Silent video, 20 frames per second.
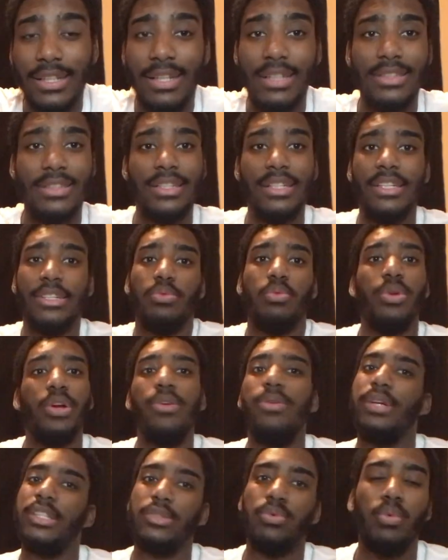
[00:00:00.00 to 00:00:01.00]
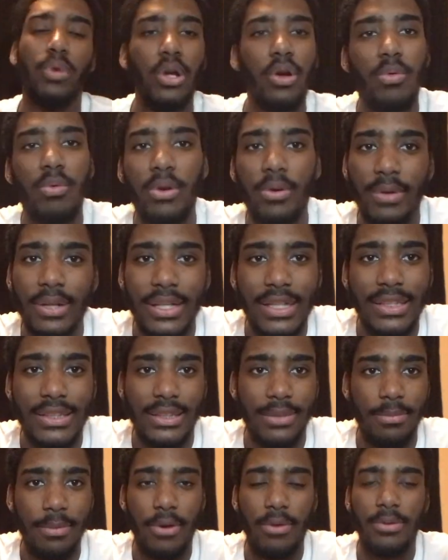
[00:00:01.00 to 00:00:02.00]
Honestly, it's real. It's real, real
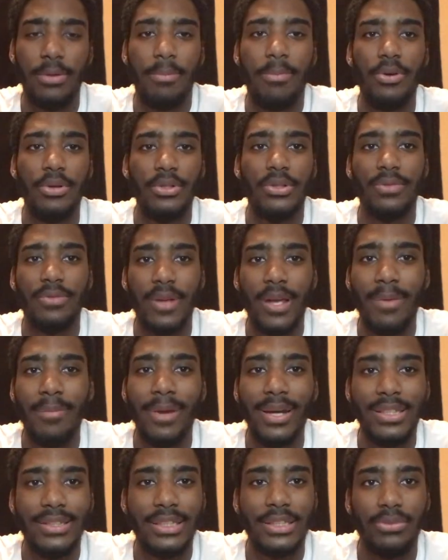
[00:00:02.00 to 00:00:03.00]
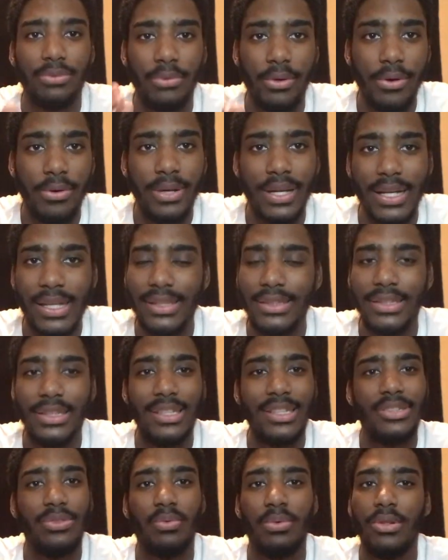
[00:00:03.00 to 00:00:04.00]
easy, bro, to build your fan base. It's real
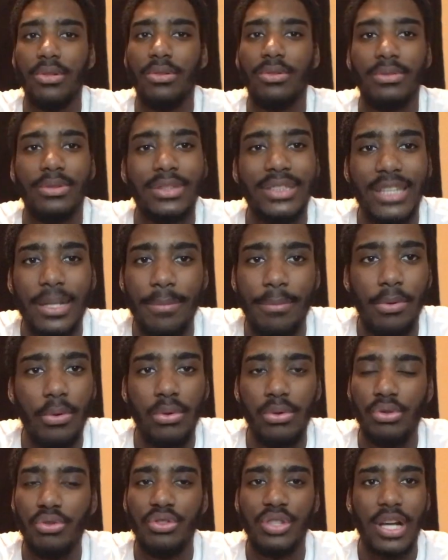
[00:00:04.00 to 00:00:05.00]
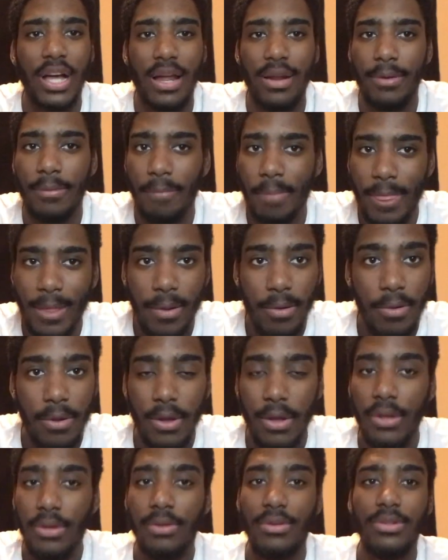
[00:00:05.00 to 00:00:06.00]
easy. It's real simple. You just
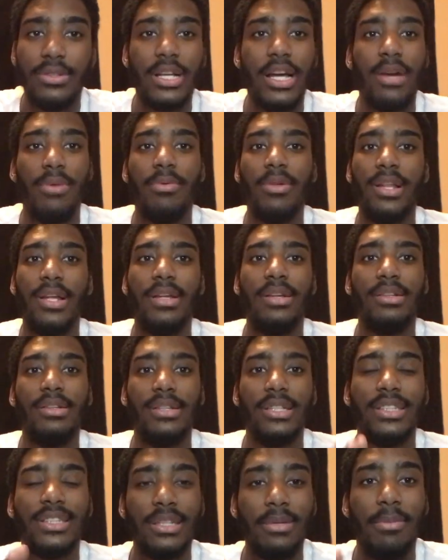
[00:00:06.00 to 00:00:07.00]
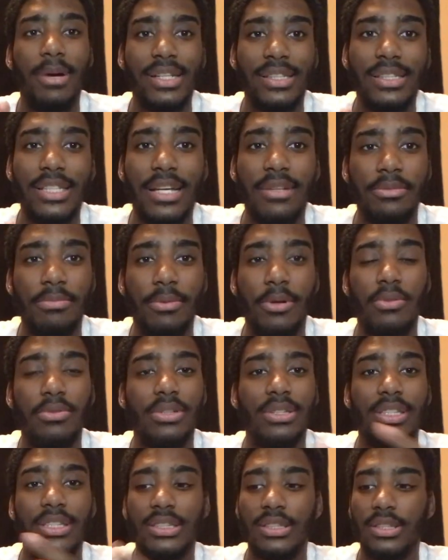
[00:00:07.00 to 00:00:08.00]
gotta really listen to my steps, bro.
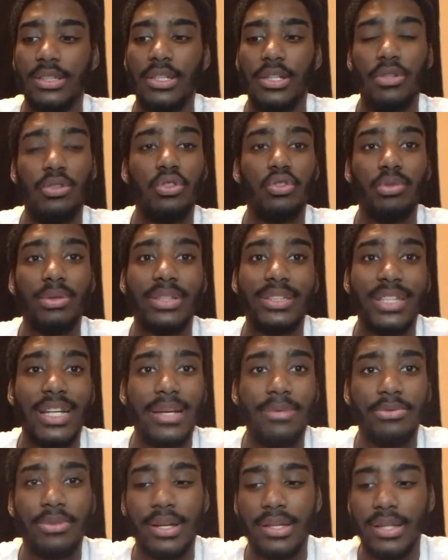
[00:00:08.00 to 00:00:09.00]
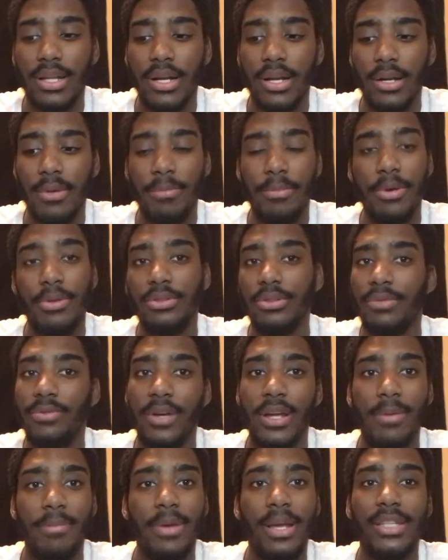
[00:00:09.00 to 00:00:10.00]
Just listen to those three steps right there. Build your
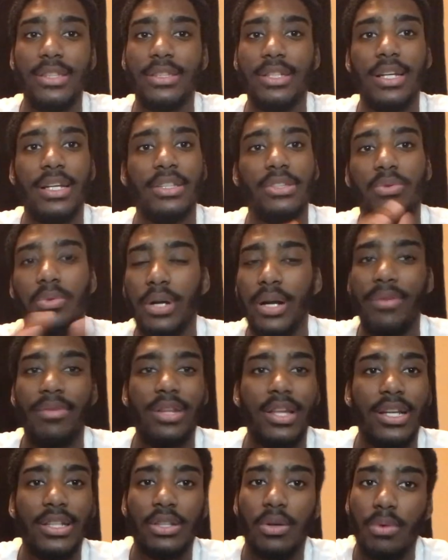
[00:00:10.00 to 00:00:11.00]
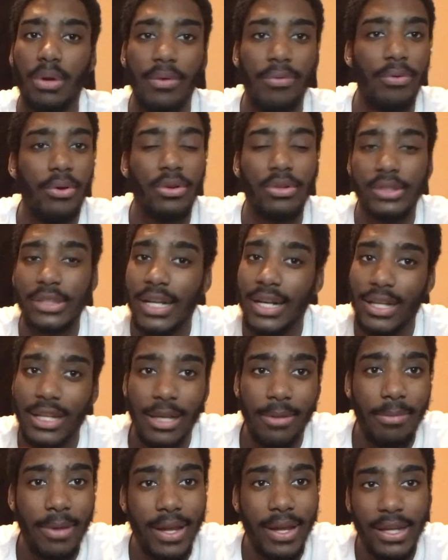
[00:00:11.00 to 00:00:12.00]
fan base, and I swear everything will work for you. It's not
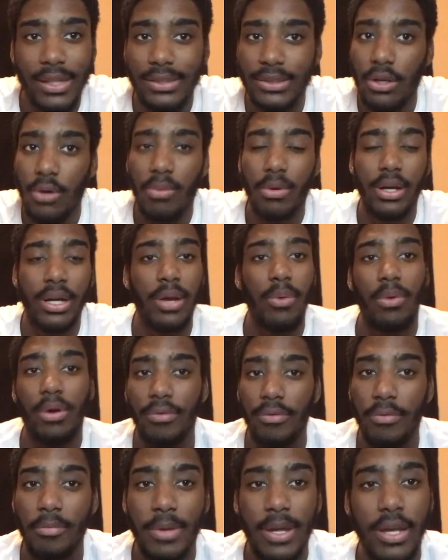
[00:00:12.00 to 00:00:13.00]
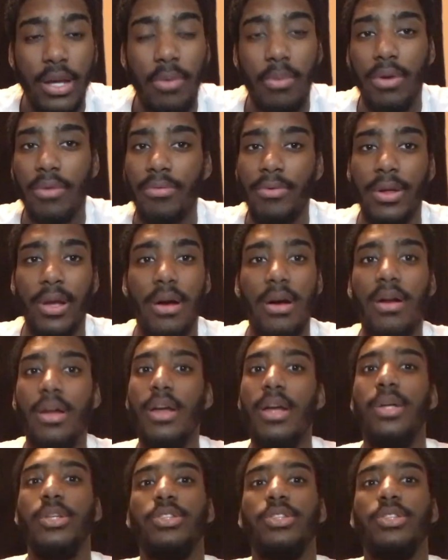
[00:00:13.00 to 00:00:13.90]
clickbait. It's gonna work. It worked for me. It can work for y'all.